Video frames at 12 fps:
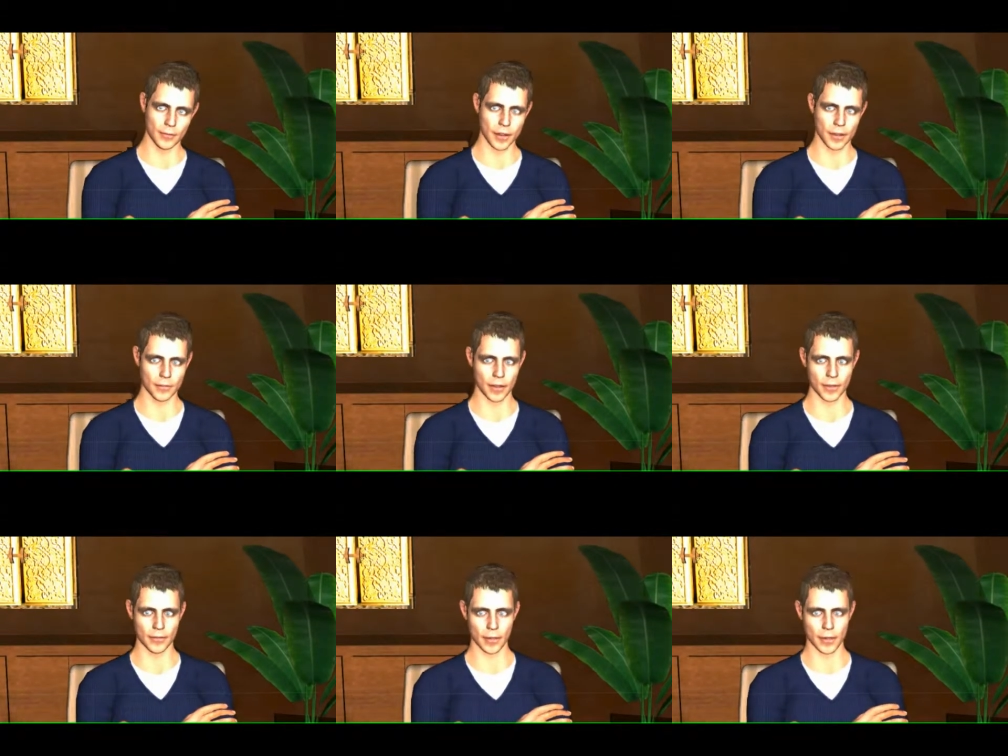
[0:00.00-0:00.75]
If
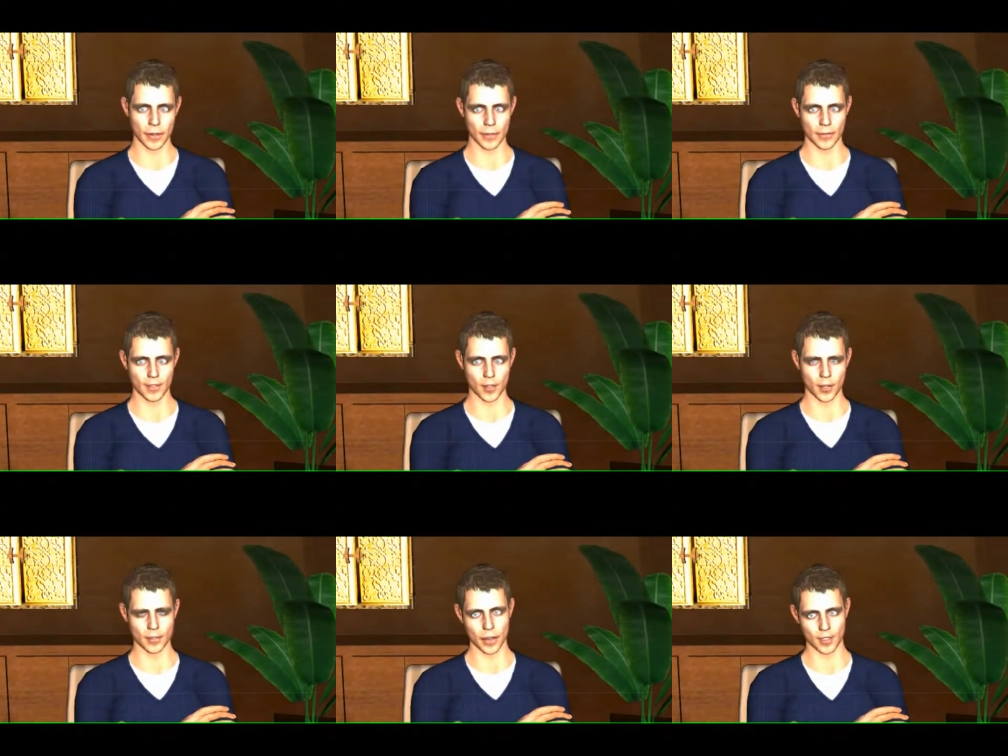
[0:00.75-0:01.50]
their parents
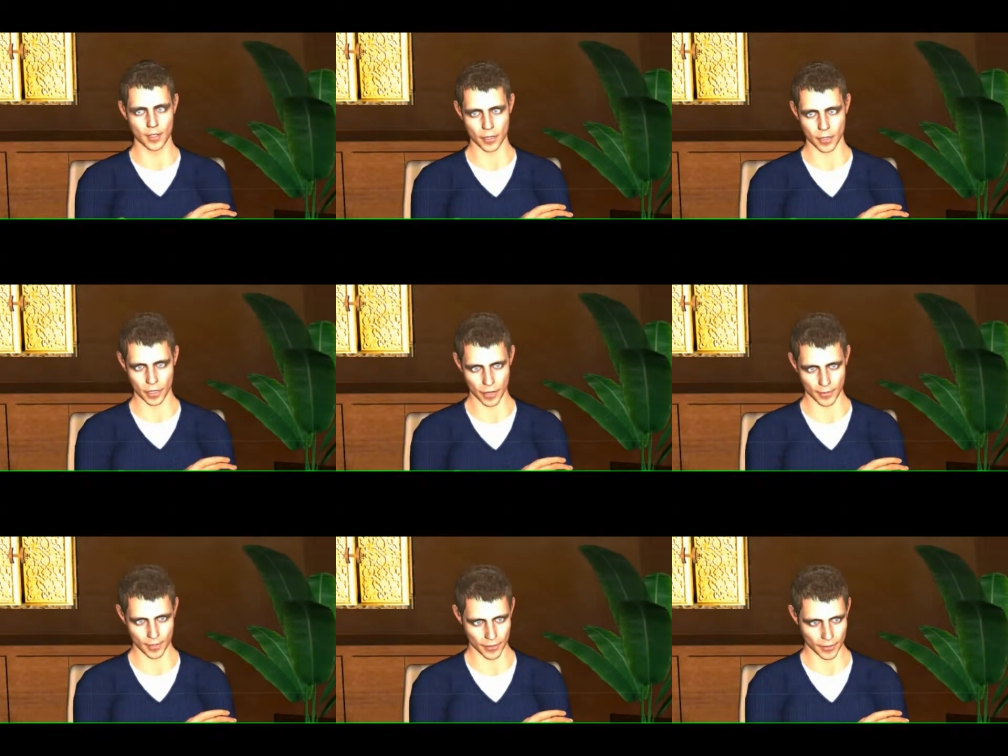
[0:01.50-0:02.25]
suggest
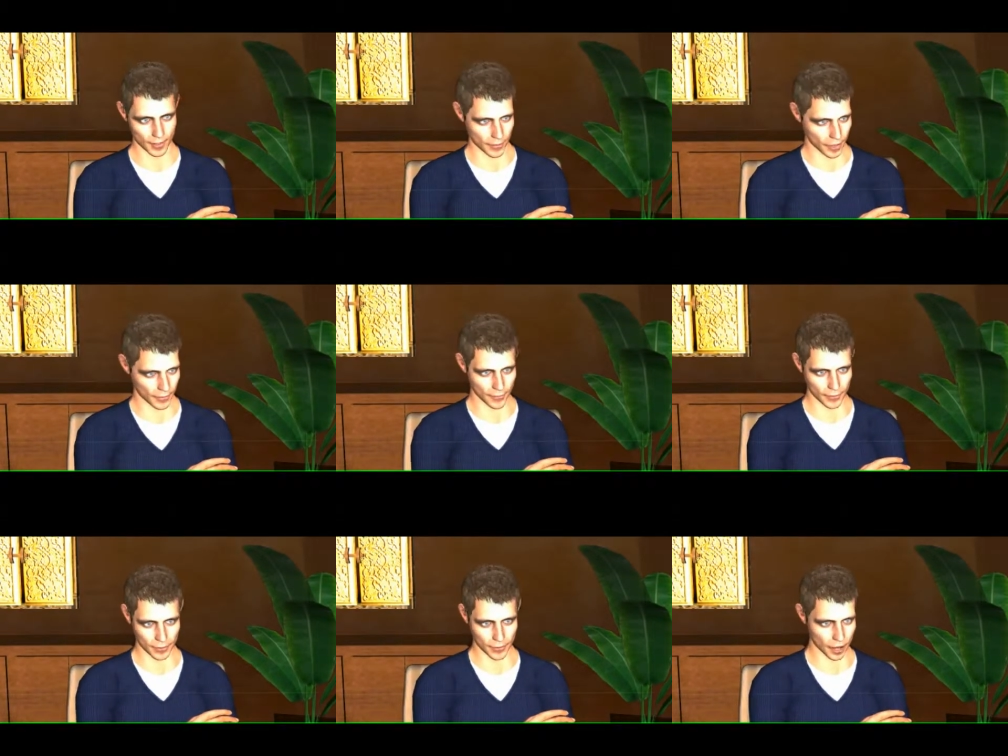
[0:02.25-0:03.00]
something to
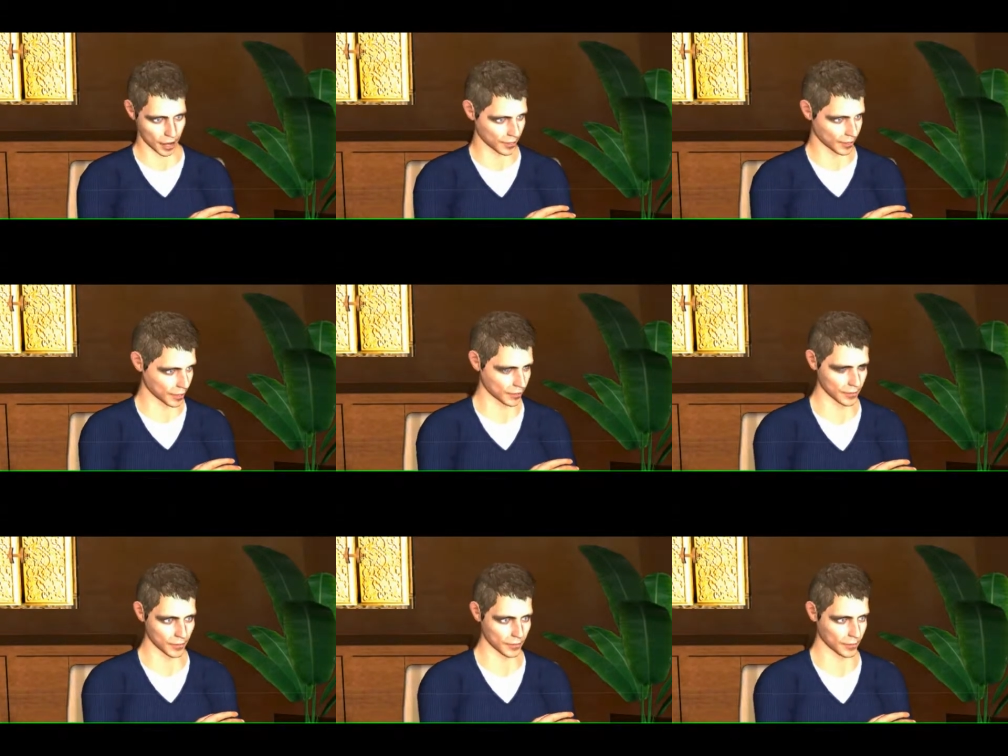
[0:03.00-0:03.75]
them, like,
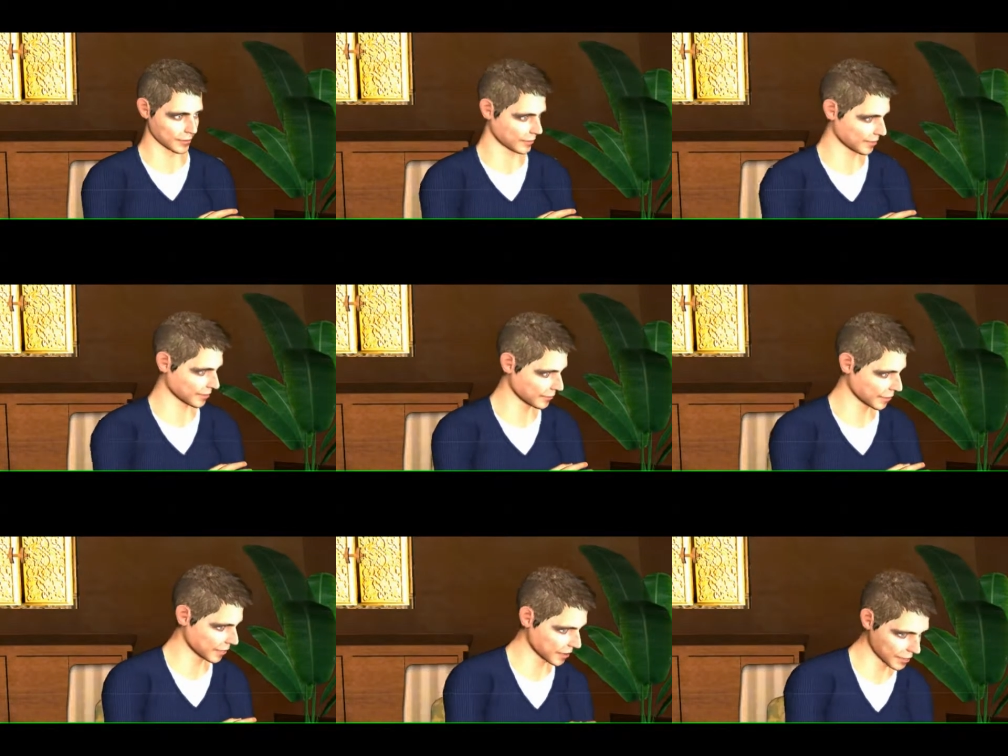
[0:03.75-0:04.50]

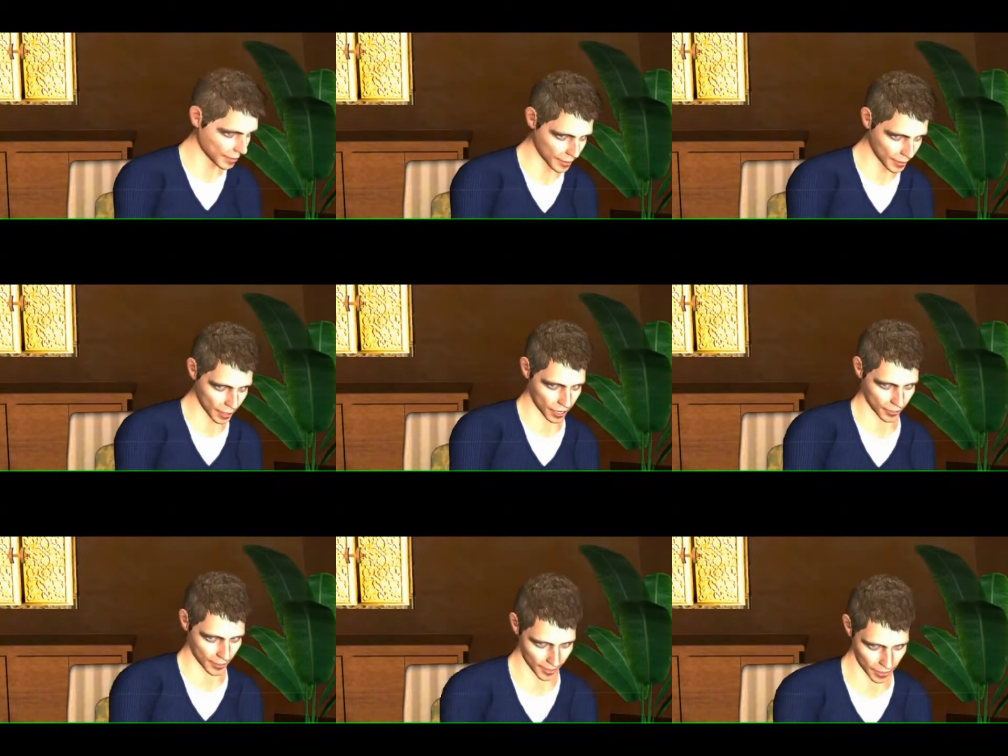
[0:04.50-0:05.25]
"Shall we all go to the